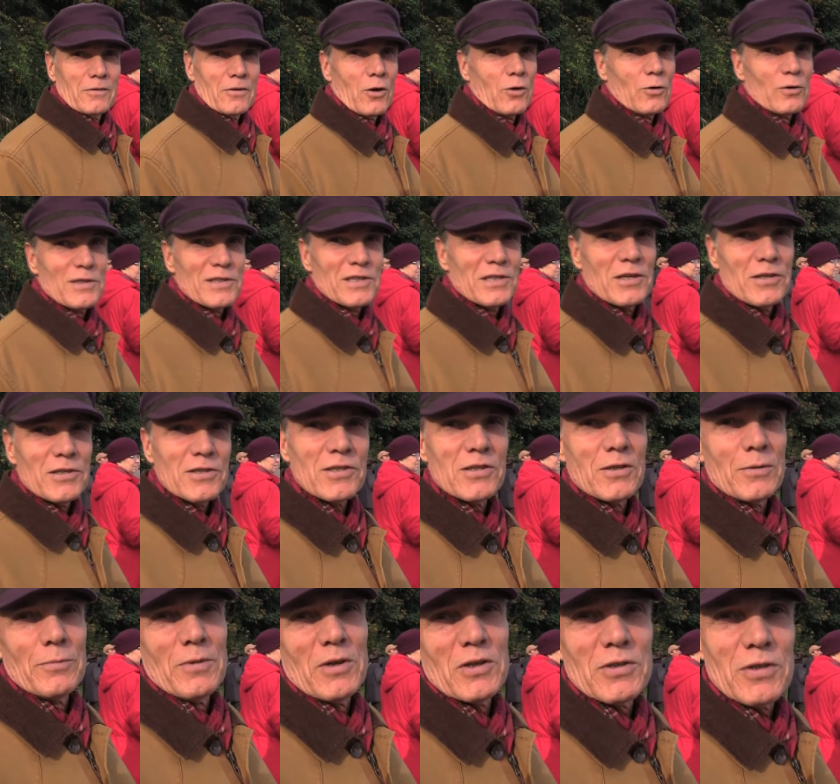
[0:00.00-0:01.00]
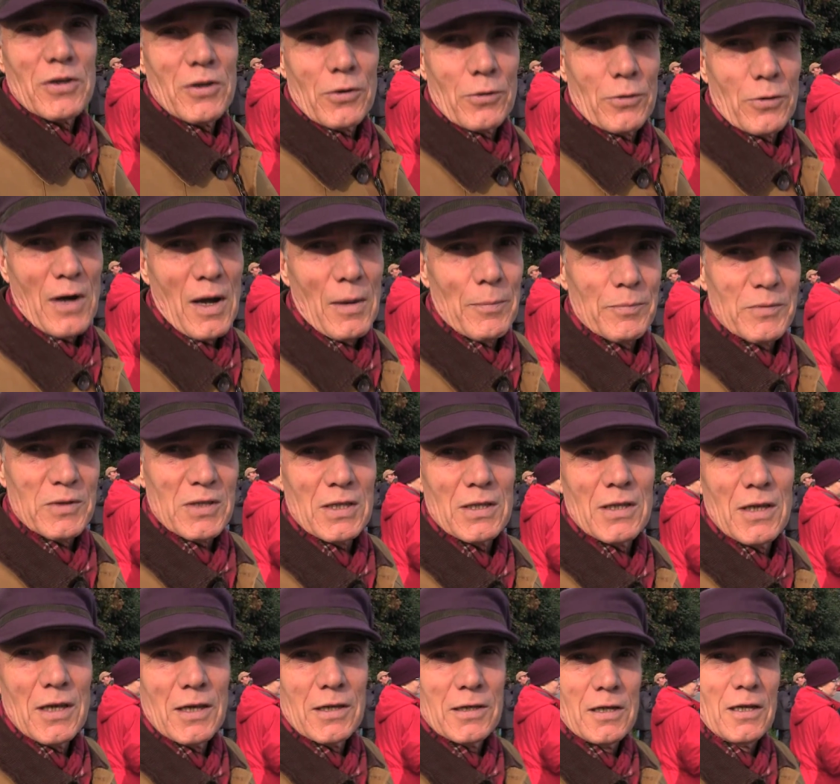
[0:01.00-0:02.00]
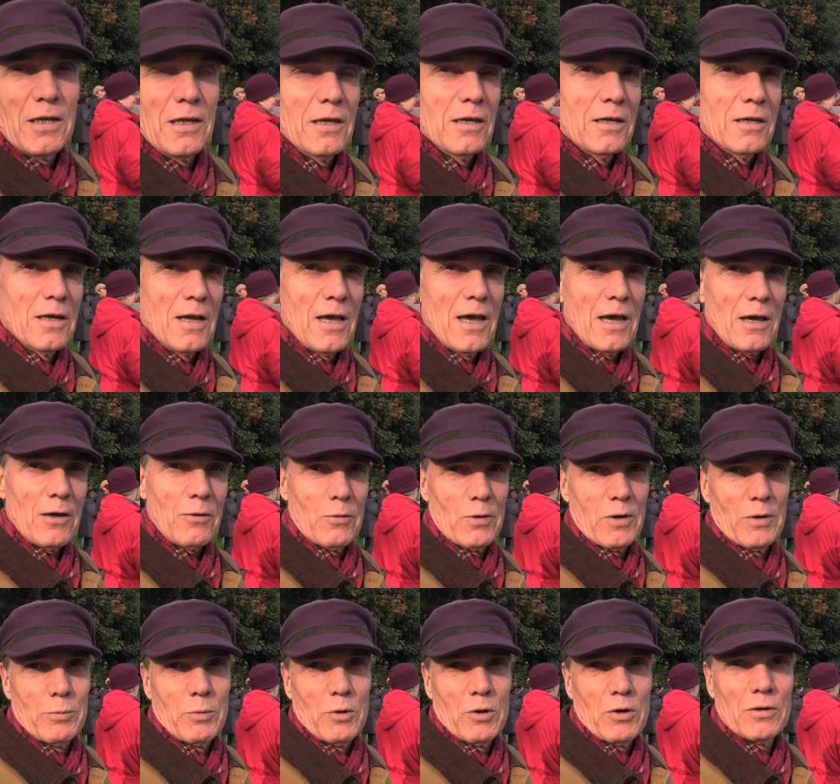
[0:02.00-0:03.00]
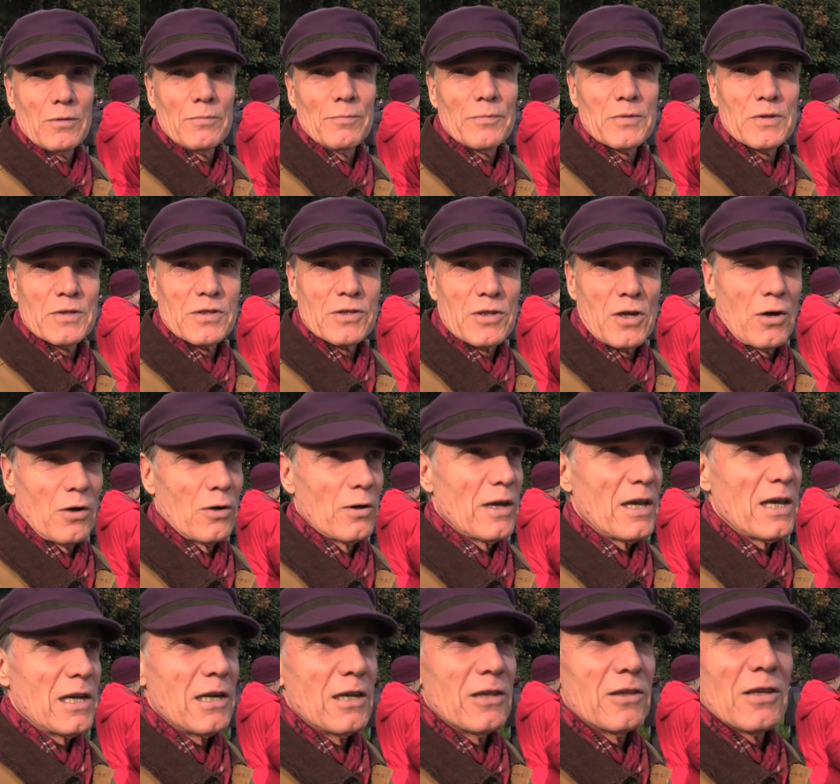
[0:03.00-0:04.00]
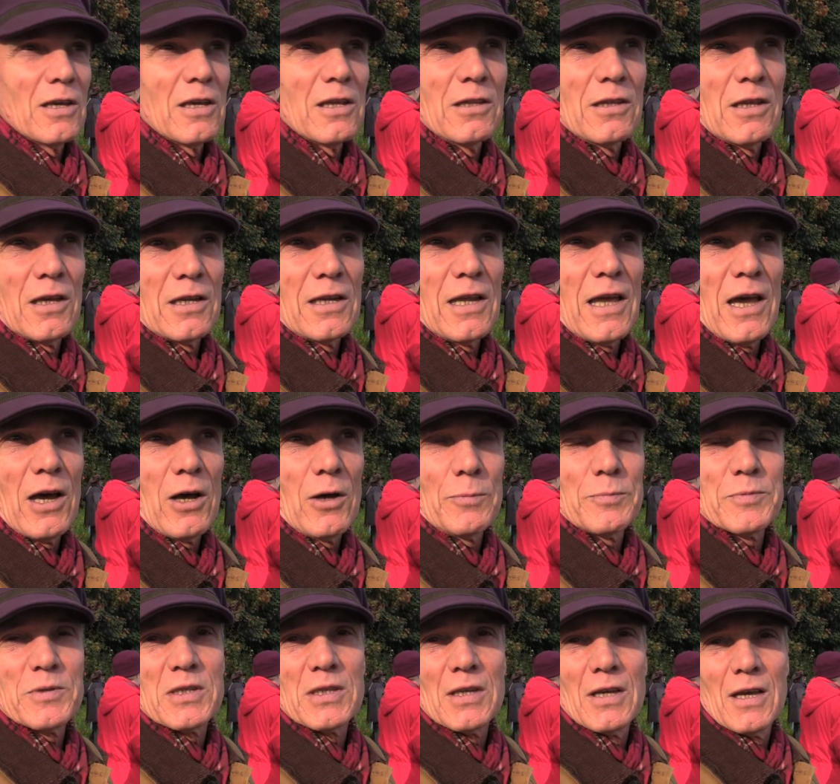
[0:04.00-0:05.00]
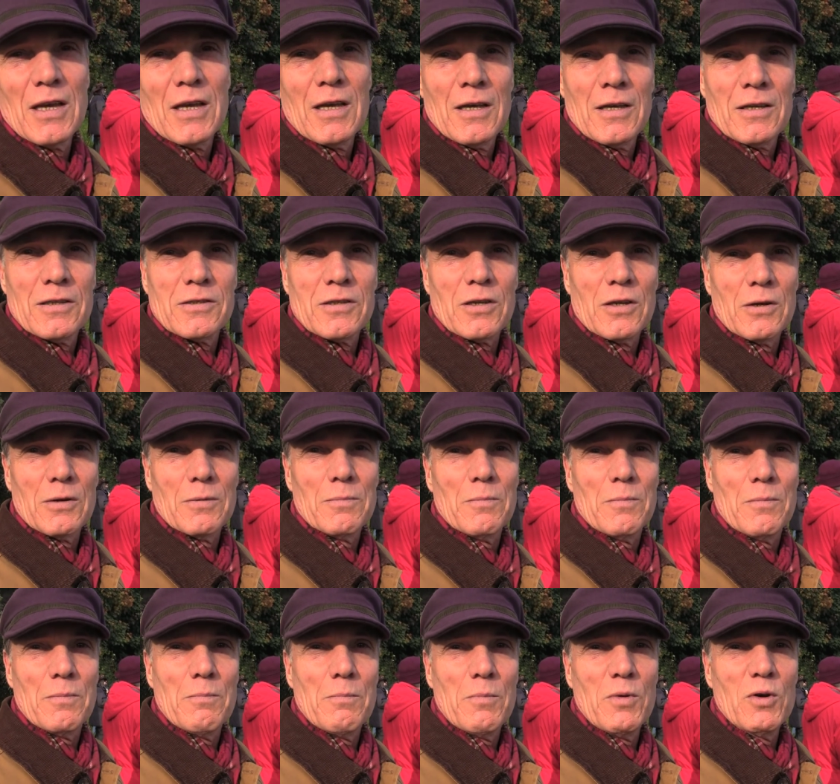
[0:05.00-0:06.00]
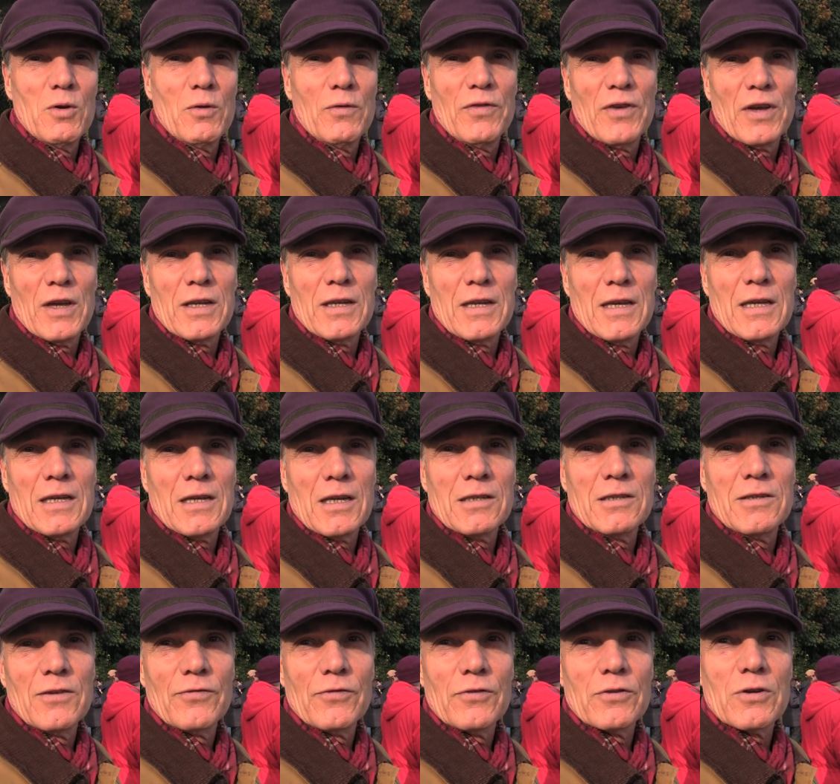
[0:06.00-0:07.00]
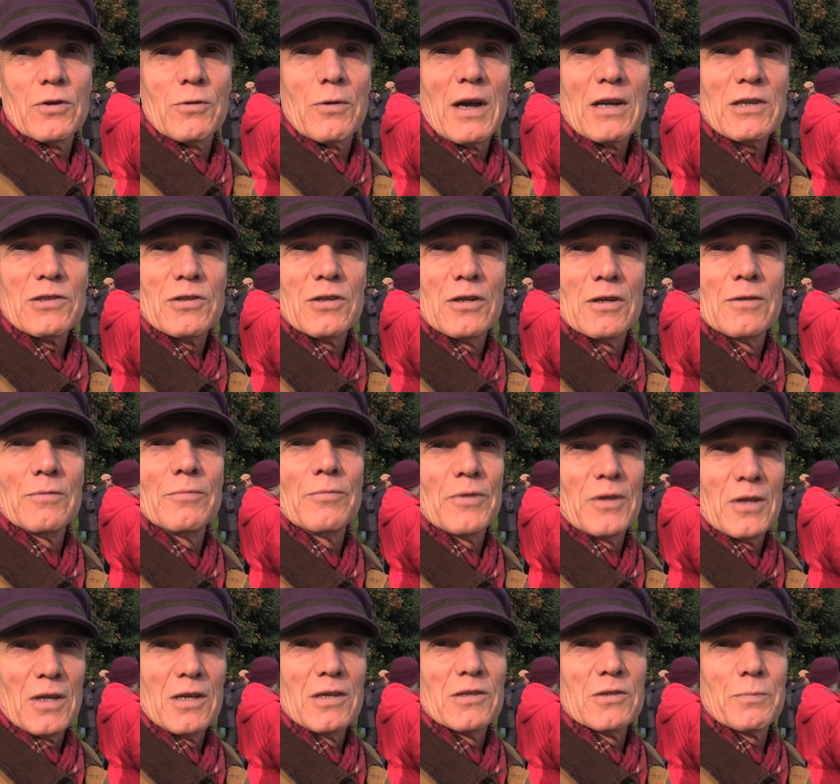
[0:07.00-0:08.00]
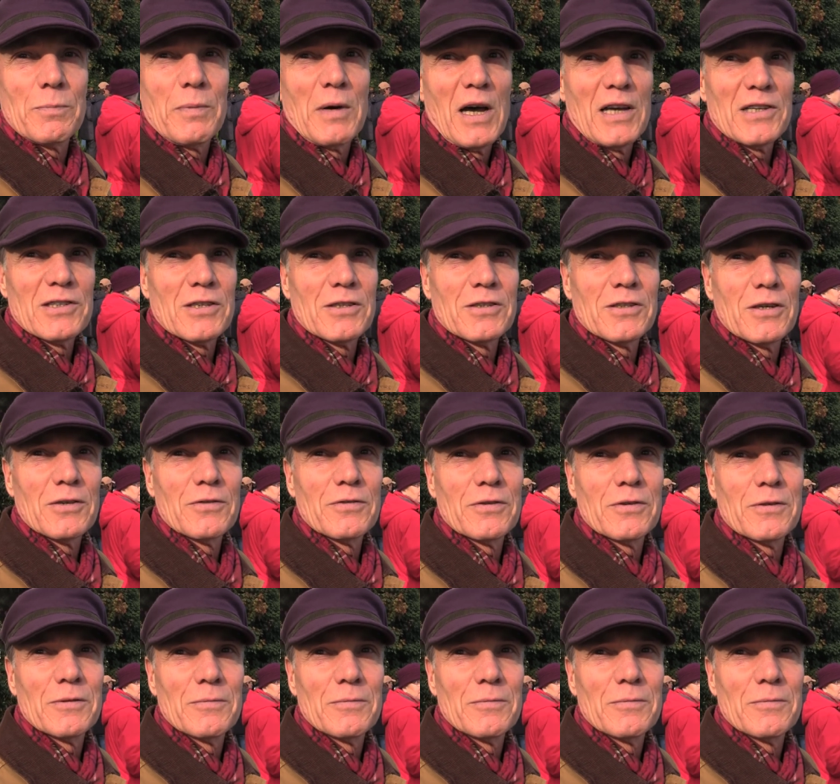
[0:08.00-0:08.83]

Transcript: the whole system is corrupt and inequitable. So anything that helps to move it in a different direction is positive.